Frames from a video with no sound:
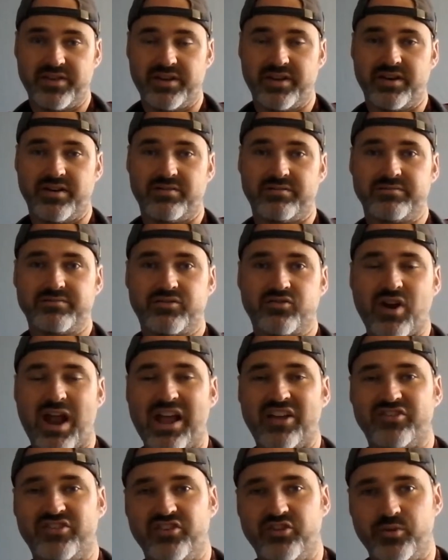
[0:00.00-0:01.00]
going to
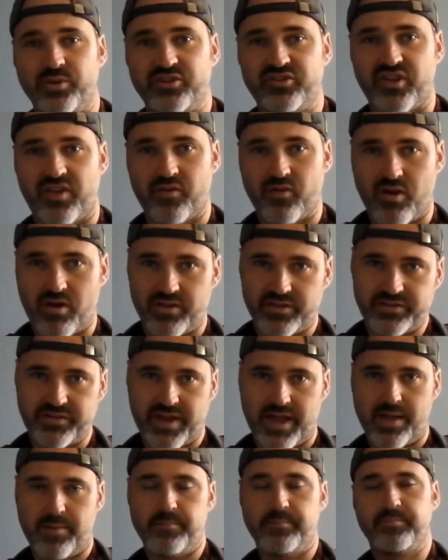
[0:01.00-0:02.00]
crash into each other all the
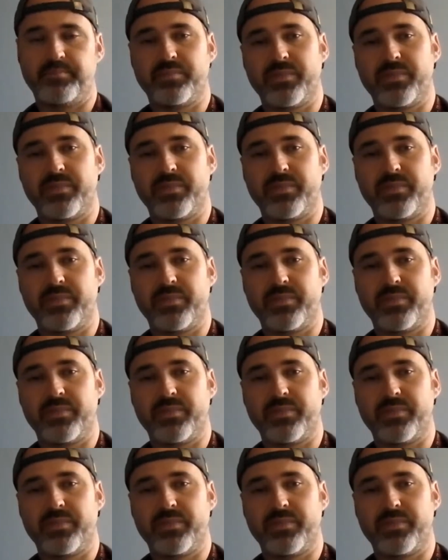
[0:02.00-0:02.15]
time.